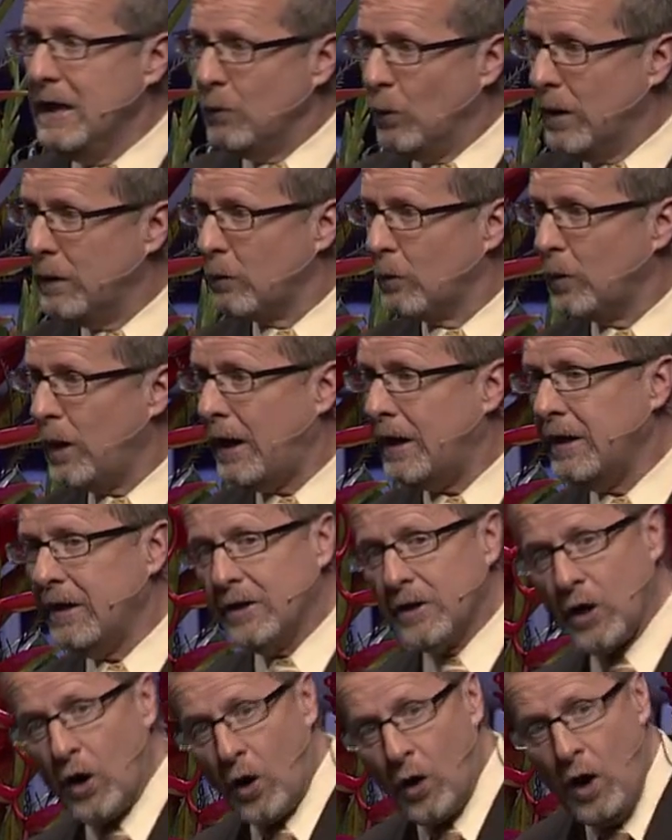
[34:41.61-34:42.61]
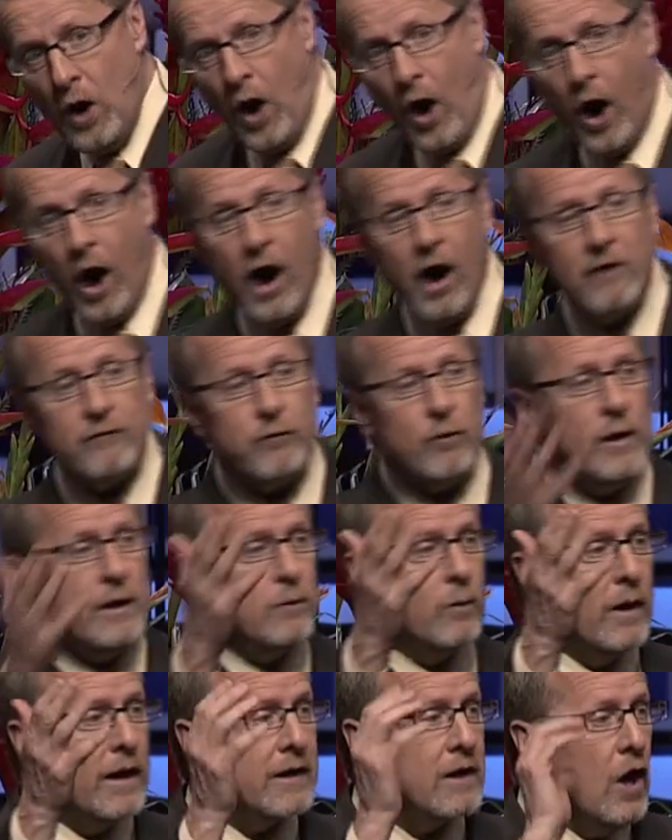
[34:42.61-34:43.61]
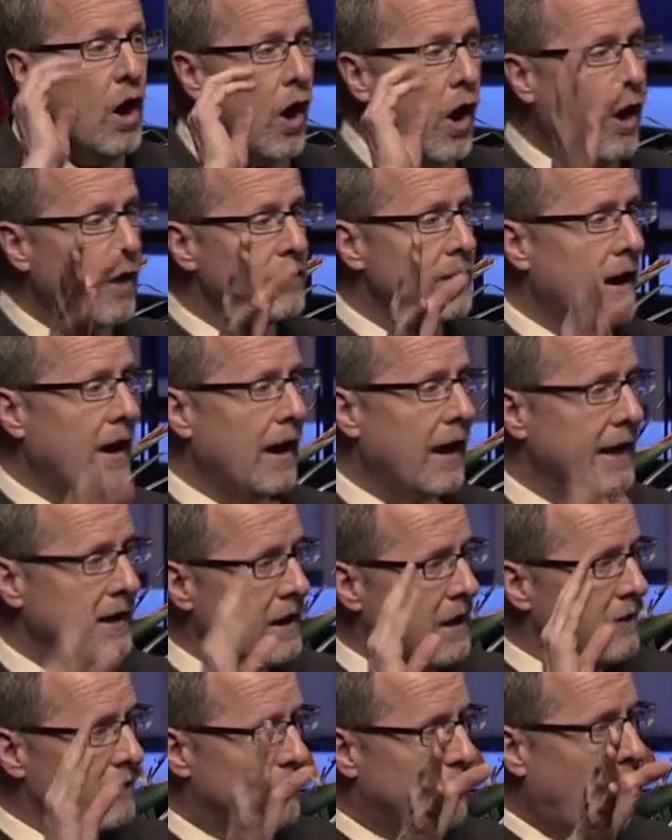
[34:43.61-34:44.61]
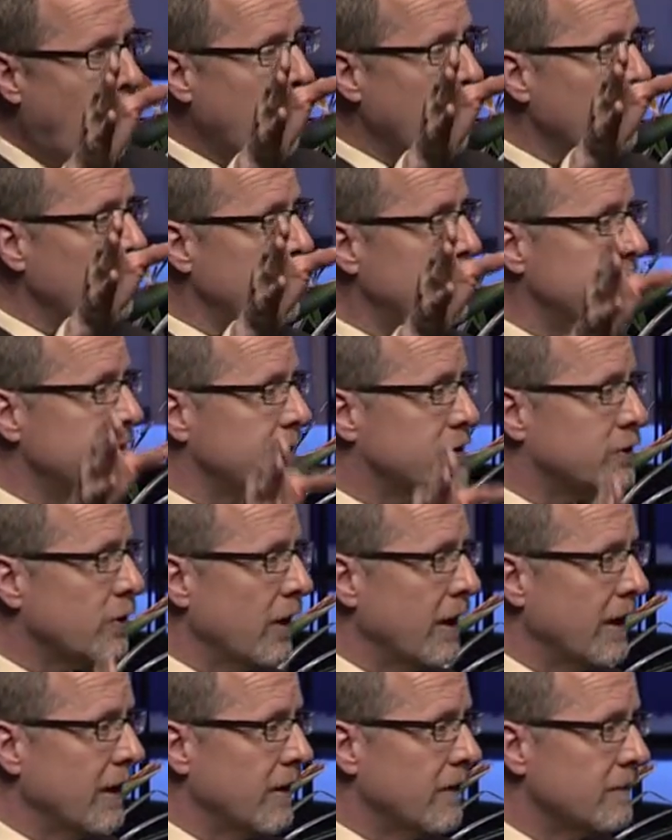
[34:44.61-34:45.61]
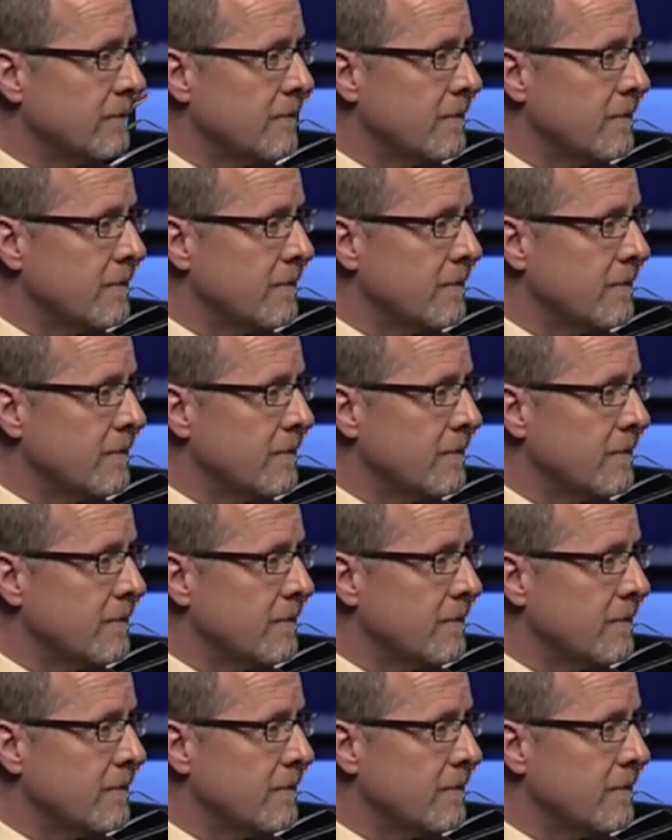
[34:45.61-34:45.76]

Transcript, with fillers: We were ready to go. Off we went on the hike, following the trail.